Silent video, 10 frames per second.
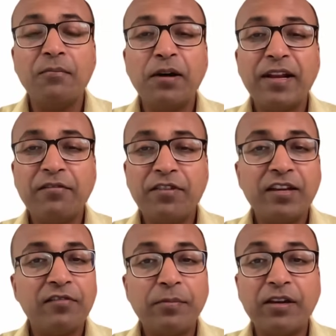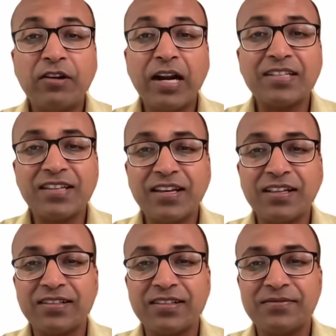But everything will be grand scale.